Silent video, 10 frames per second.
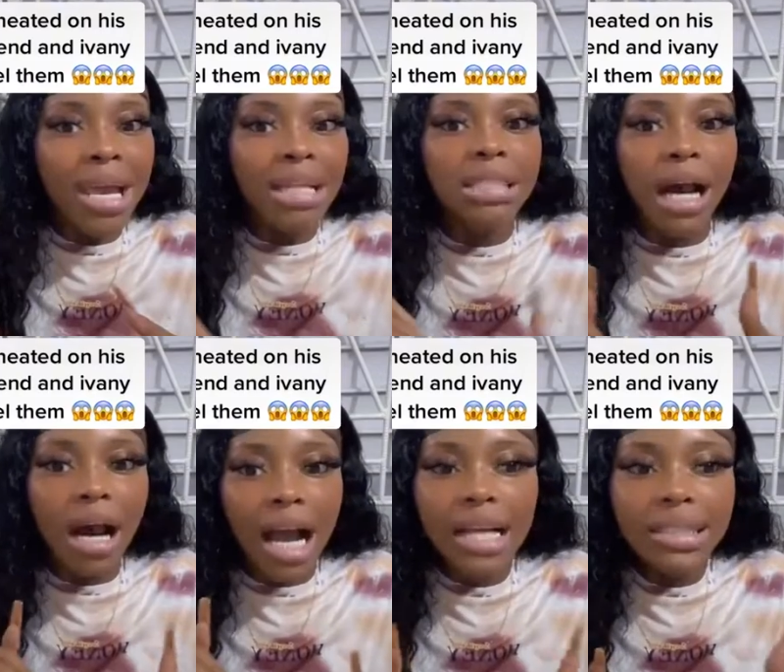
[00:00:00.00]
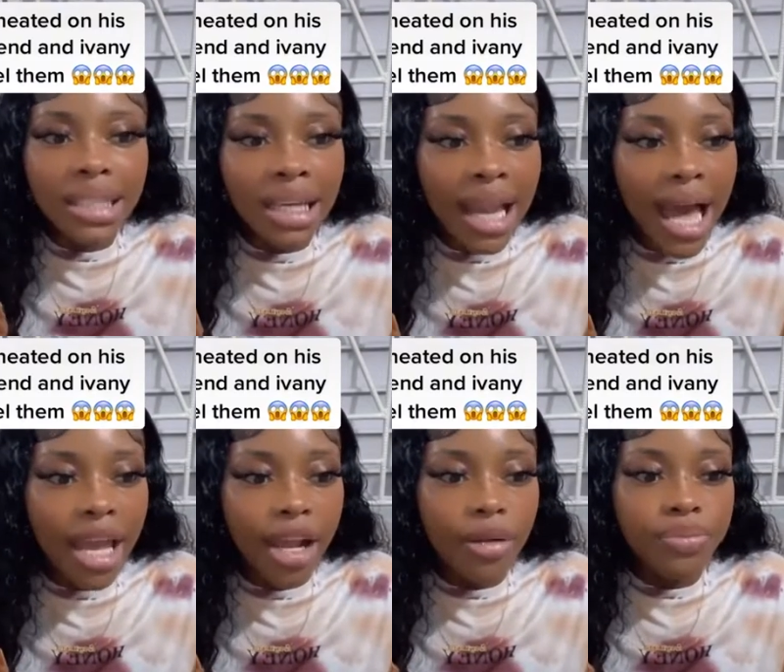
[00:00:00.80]
Joe cheated on his
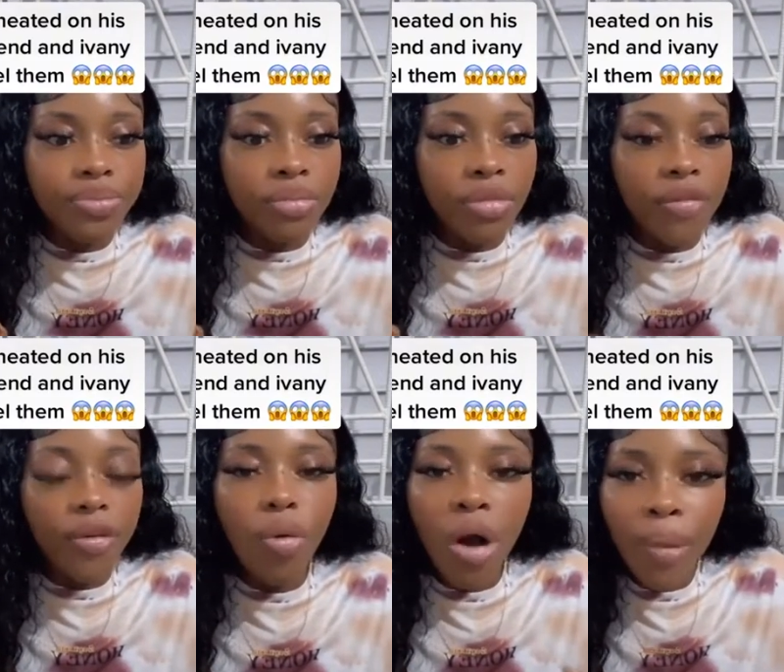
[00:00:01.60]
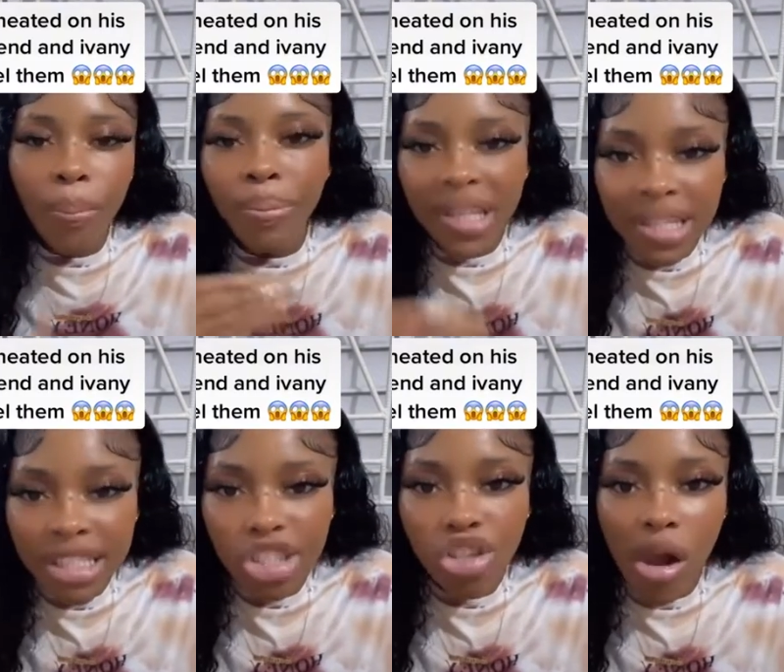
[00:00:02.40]
boyfriend and Ivany
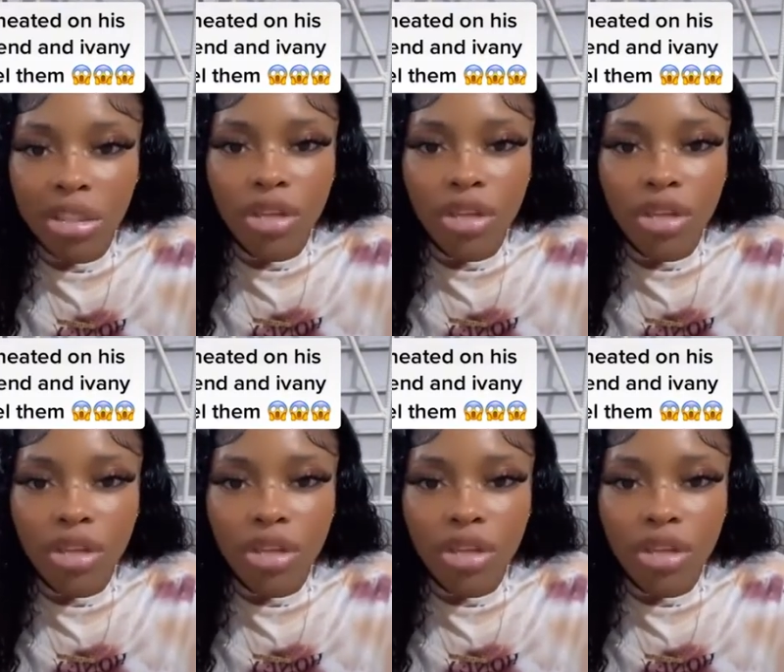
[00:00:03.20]
counseled them.